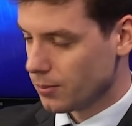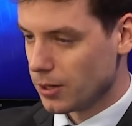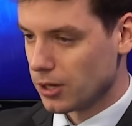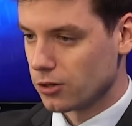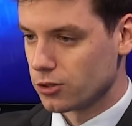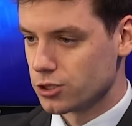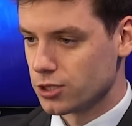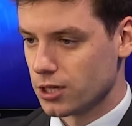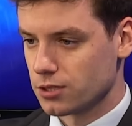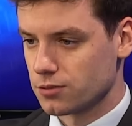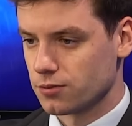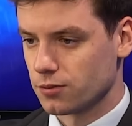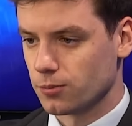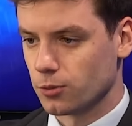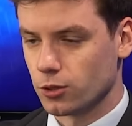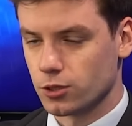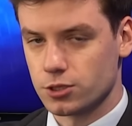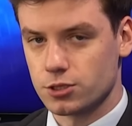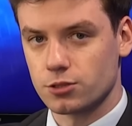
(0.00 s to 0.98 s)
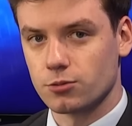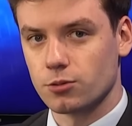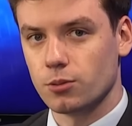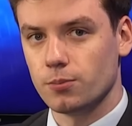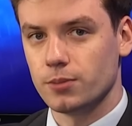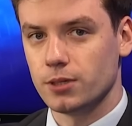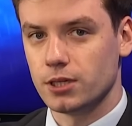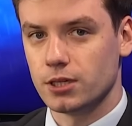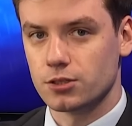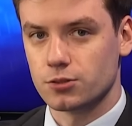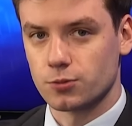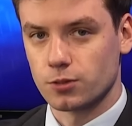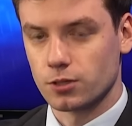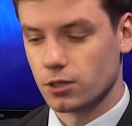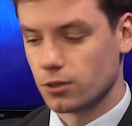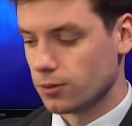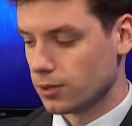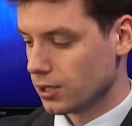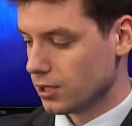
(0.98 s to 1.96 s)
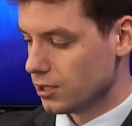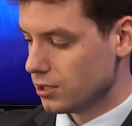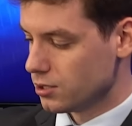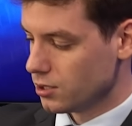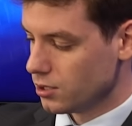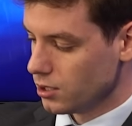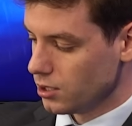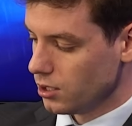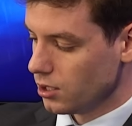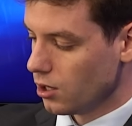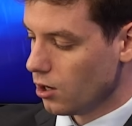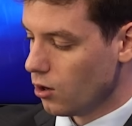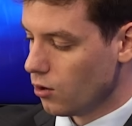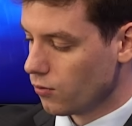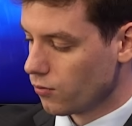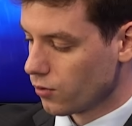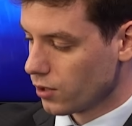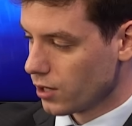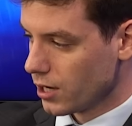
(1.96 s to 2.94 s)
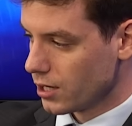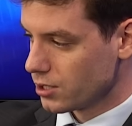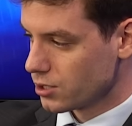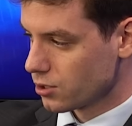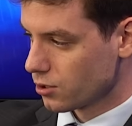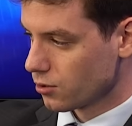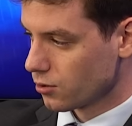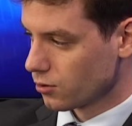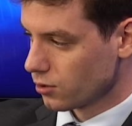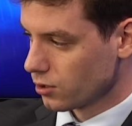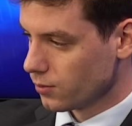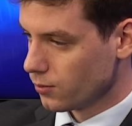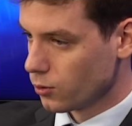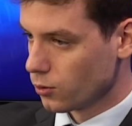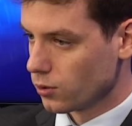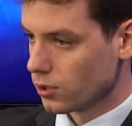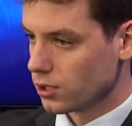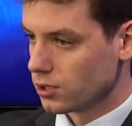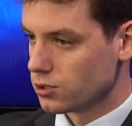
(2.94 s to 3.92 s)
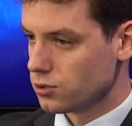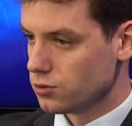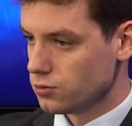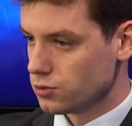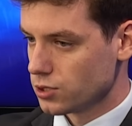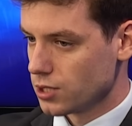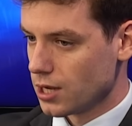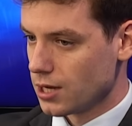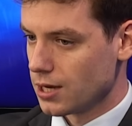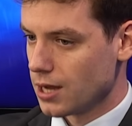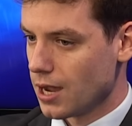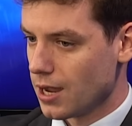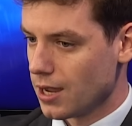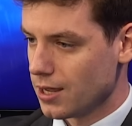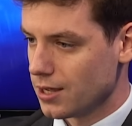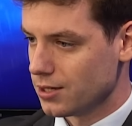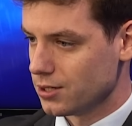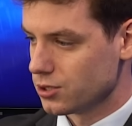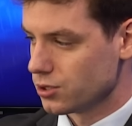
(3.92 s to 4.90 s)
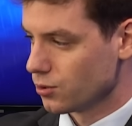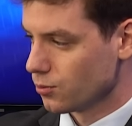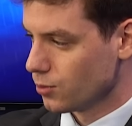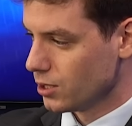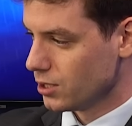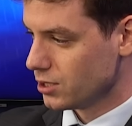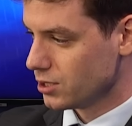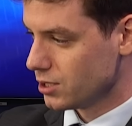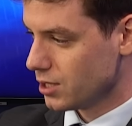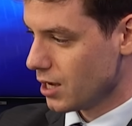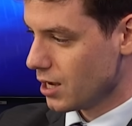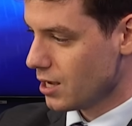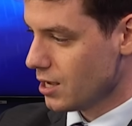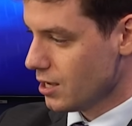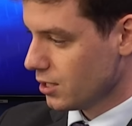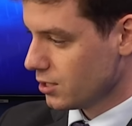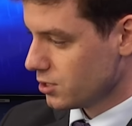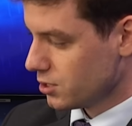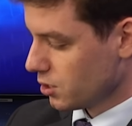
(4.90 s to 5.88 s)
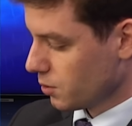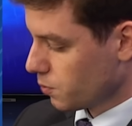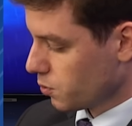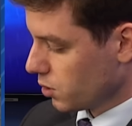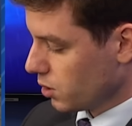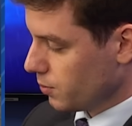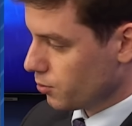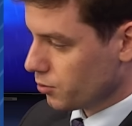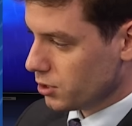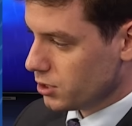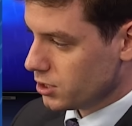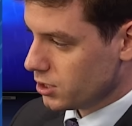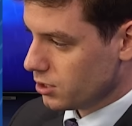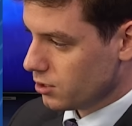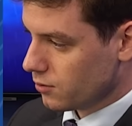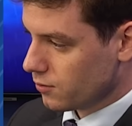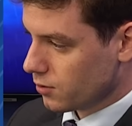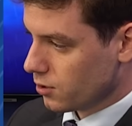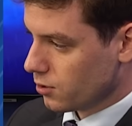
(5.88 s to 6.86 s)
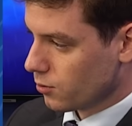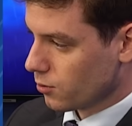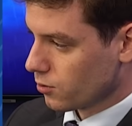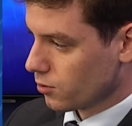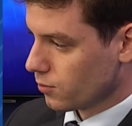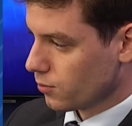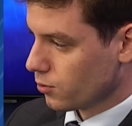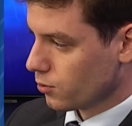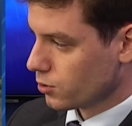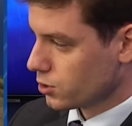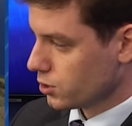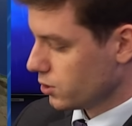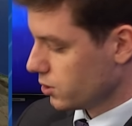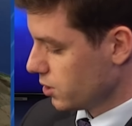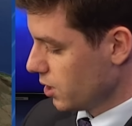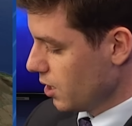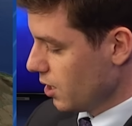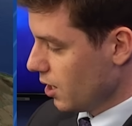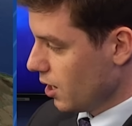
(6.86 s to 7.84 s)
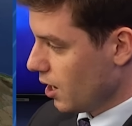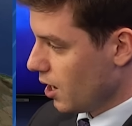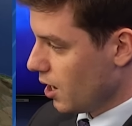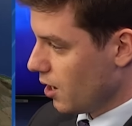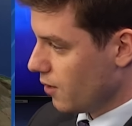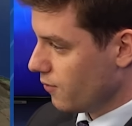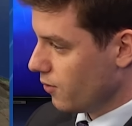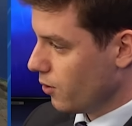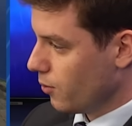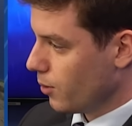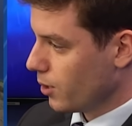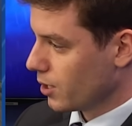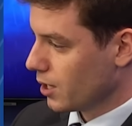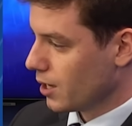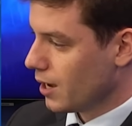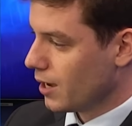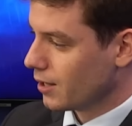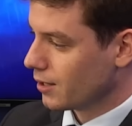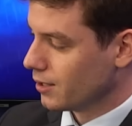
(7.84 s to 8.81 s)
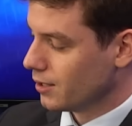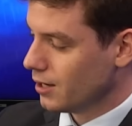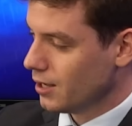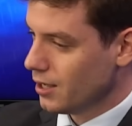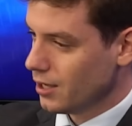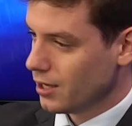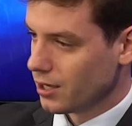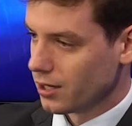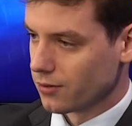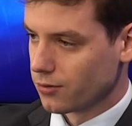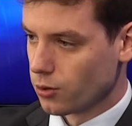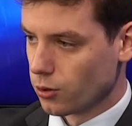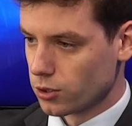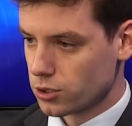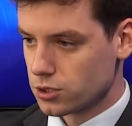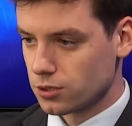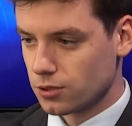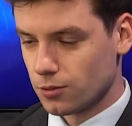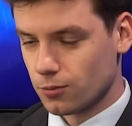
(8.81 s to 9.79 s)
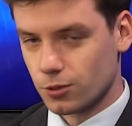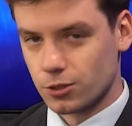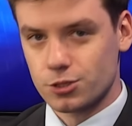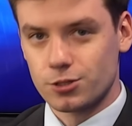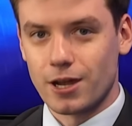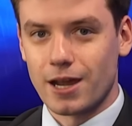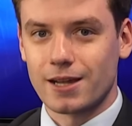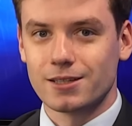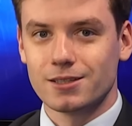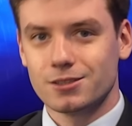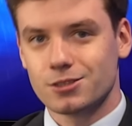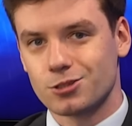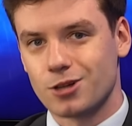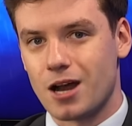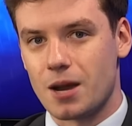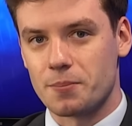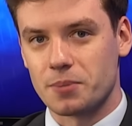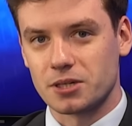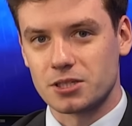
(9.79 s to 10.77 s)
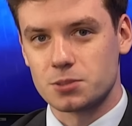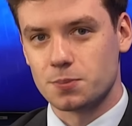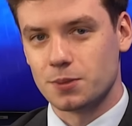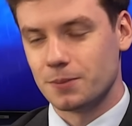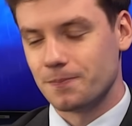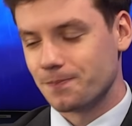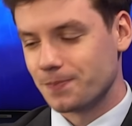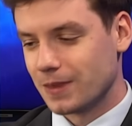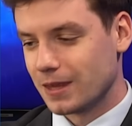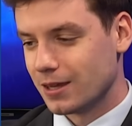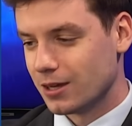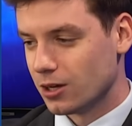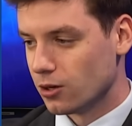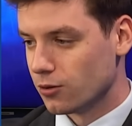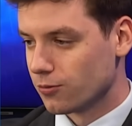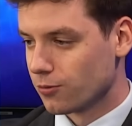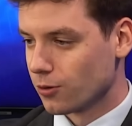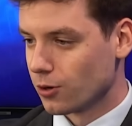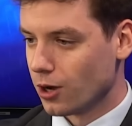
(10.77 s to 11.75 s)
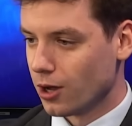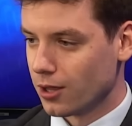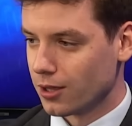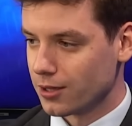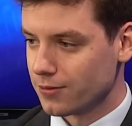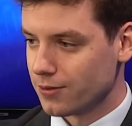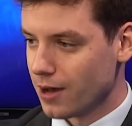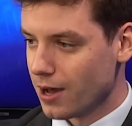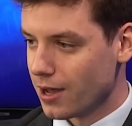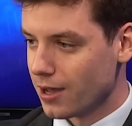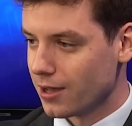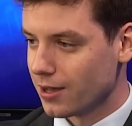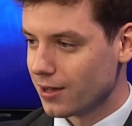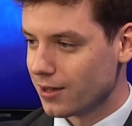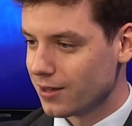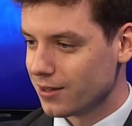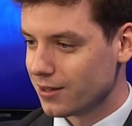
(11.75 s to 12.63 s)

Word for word: better chance for moisture will be as we're going into the overnight to early morning, Tuesday night into Wednesday. Still pretty breezy over the northern portions of Hawaii Island. And of course, we're tracking the tropics, but overall, if I